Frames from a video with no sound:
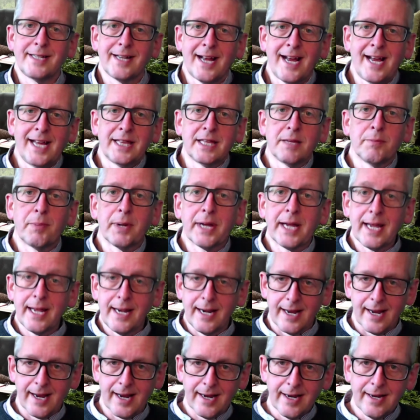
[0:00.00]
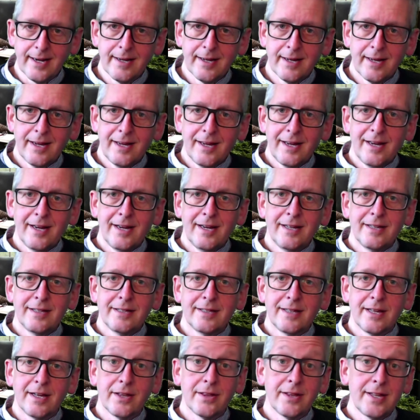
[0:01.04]
at the beginning
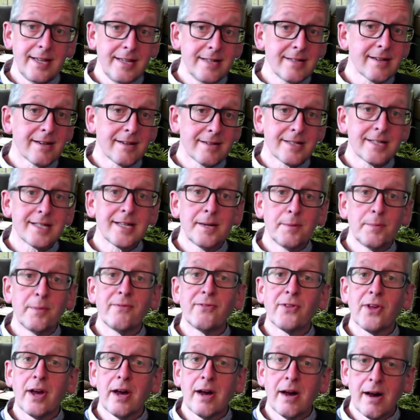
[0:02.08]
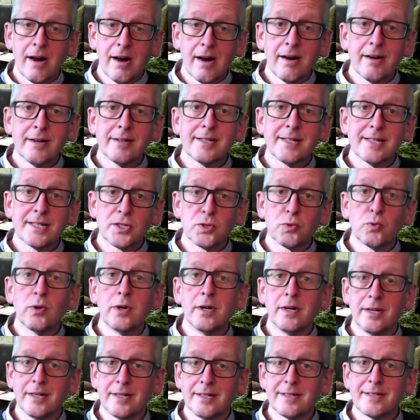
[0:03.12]
that these are some of the hardest
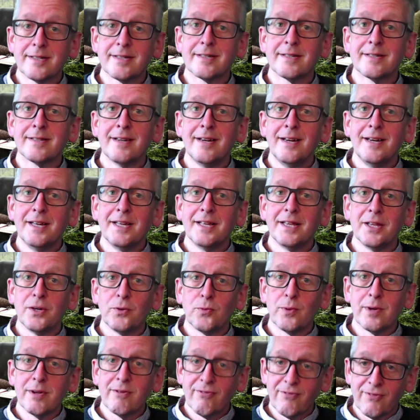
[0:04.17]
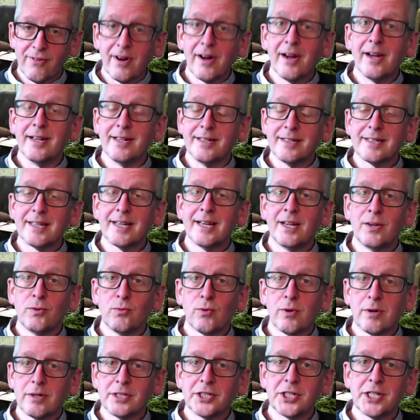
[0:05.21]
words that we find in
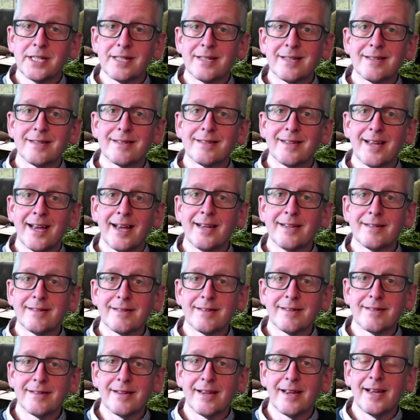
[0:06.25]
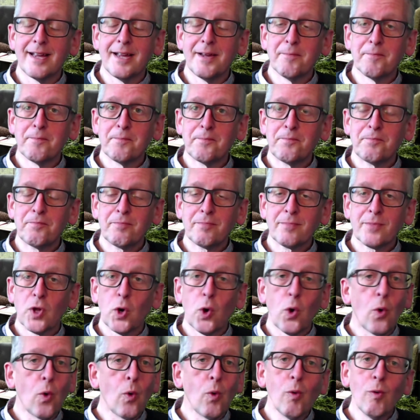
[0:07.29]
what Jesus has to say.
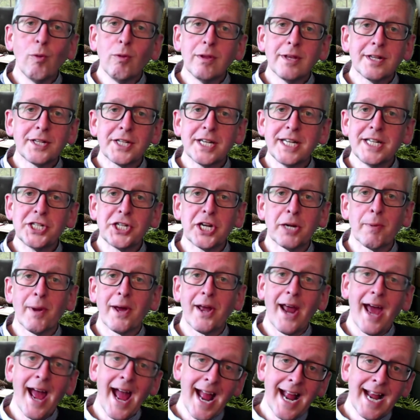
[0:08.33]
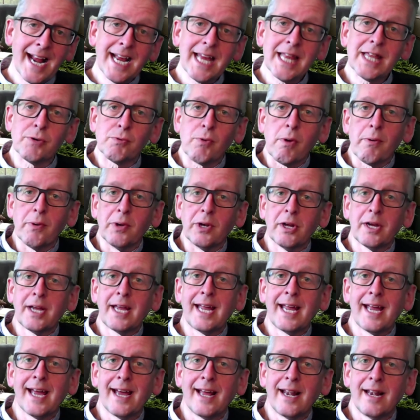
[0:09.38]
All the teaching about anger that we were
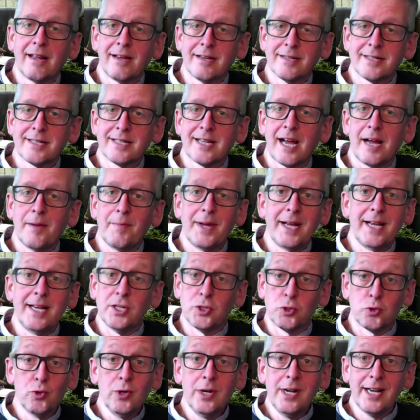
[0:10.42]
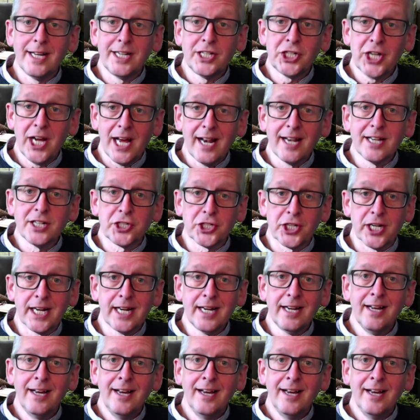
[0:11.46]
looking at last time is really challenging.